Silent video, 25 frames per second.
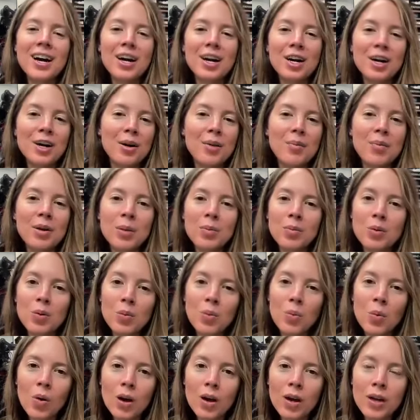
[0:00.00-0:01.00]

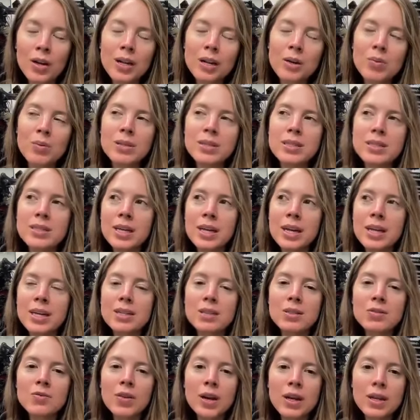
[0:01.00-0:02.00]
Number one, I would
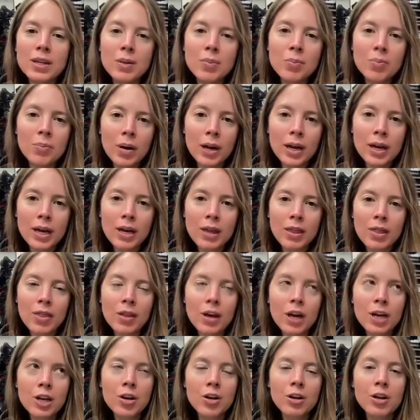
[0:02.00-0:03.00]
say, is find a bike
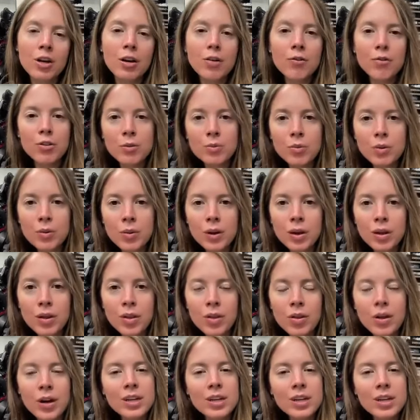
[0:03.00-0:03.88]
that you're comfortable with.